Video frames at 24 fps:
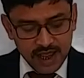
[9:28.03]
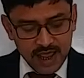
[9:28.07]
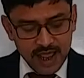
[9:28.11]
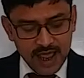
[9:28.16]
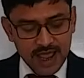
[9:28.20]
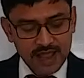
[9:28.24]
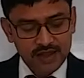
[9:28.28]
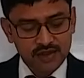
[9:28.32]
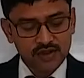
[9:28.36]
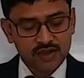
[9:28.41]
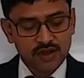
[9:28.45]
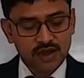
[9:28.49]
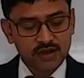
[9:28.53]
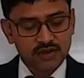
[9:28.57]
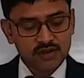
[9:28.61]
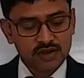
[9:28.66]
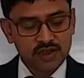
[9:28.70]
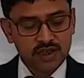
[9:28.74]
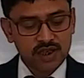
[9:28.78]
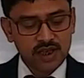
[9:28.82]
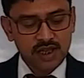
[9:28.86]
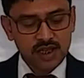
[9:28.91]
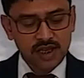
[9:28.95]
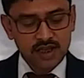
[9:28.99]
and
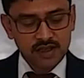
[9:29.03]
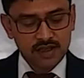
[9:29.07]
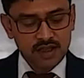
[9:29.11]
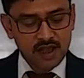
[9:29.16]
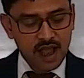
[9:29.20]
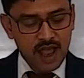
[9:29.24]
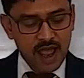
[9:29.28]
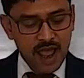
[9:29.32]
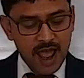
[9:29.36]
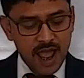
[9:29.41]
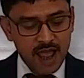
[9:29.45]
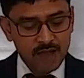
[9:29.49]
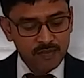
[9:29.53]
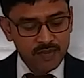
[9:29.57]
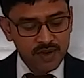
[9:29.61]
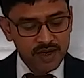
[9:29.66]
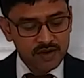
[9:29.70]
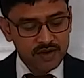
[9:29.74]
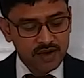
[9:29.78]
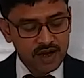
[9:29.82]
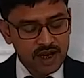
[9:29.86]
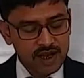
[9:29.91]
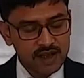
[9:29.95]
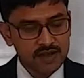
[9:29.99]
see the
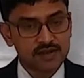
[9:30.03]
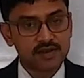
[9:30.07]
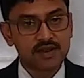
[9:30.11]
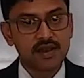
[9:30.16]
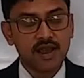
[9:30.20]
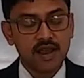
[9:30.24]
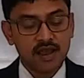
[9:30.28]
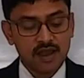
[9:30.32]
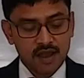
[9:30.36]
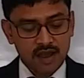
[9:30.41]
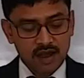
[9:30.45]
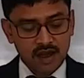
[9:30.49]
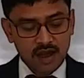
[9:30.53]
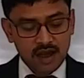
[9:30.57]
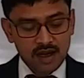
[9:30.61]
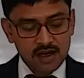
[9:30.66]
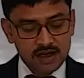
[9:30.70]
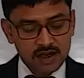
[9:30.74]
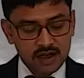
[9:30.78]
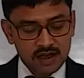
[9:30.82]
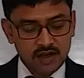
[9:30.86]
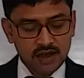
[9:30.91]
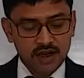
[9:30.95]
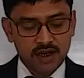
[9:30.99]
happy rays
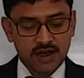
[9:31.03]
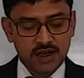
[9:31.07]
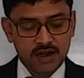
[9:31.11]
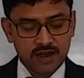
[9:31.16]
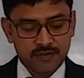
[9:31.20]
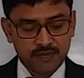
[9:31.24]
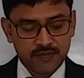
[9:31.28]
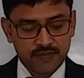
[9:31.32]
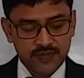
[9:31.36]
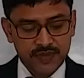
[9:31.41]
continually?